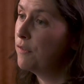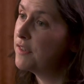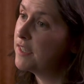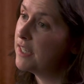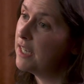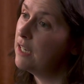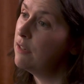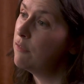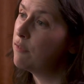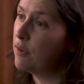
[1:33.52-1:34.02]
We've
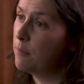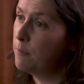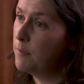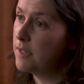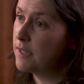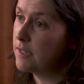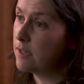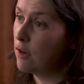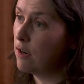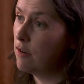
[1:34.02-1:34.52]
seen from
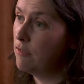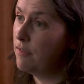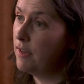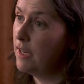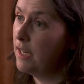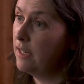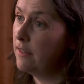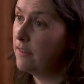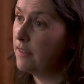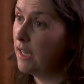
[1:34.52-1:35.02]
the
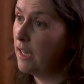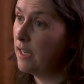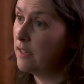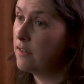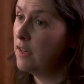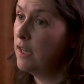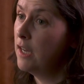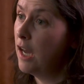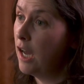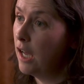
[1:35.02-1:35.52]
survey
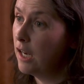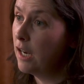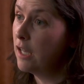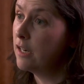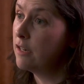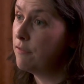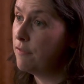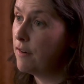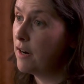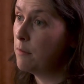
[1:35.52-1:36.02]
that a
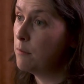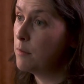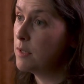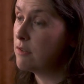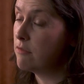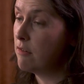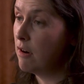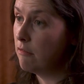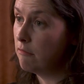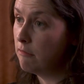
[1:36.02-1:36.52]
lot of
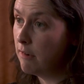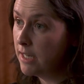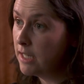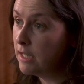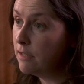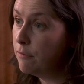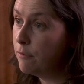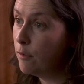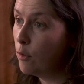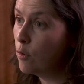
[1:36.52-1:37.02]
farmers are
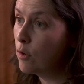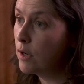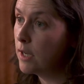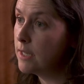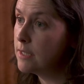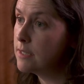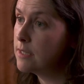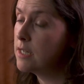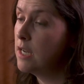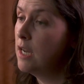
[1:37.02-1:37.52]
already
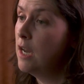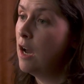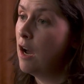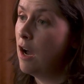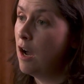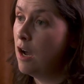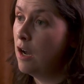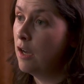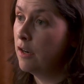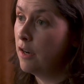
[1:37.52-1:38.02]
focused
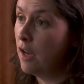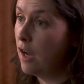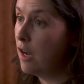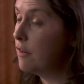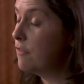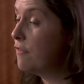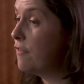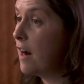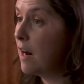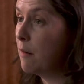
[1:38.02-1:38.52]

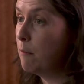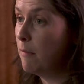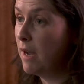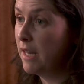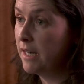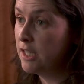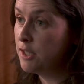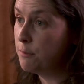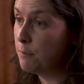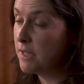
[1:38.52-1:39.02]
on-farm
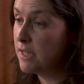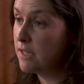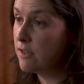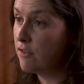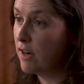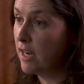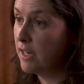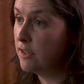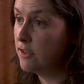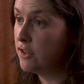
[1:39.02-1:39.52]
management
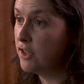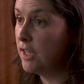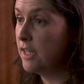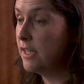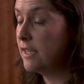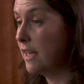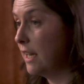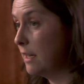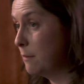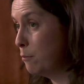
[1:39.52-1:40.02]

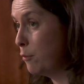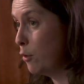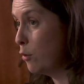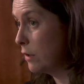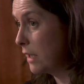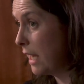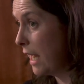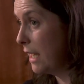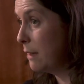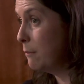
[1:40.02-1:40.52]
strategies at
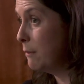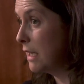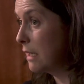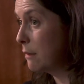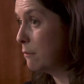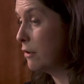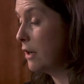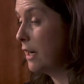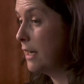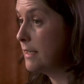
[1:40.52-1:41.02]
both high
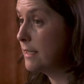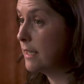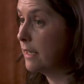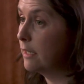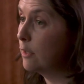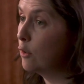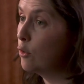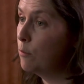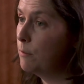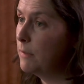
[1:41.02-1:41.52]
milk price
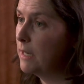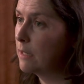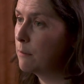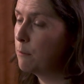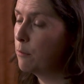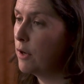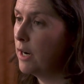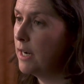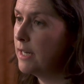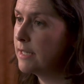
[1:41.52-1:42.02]
and low
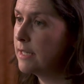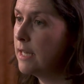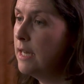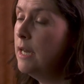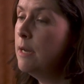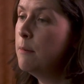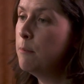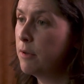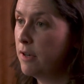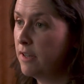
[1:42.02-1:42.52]
milk price,
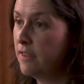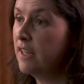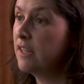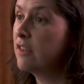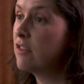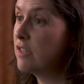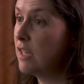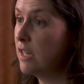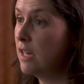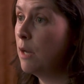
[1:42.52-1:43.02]
but I
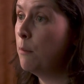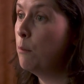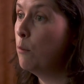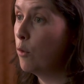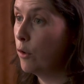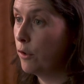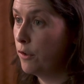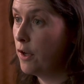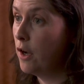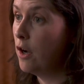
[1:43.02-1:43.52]
think there's a lot
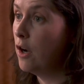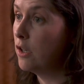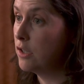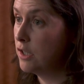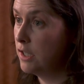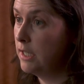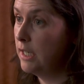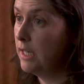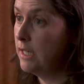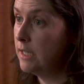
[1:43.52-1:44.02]
more
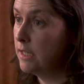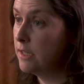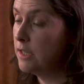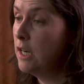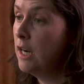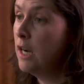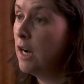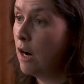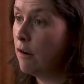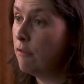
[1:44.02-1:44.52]
thought
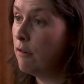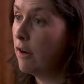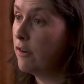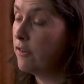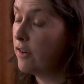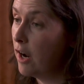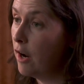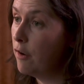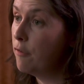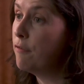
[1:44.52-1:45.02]
needed
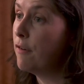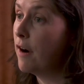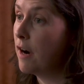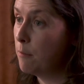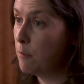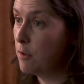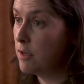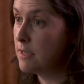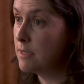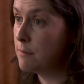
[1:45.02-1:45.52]
around how
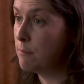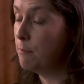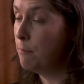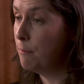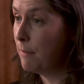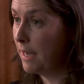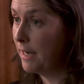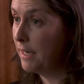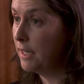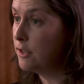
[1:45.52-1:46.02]
farmers
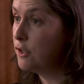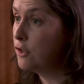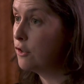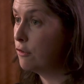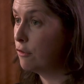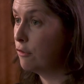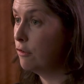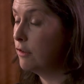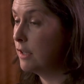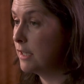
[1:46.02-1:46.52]
manage
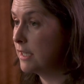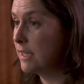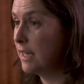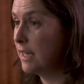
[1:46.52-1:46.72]
through the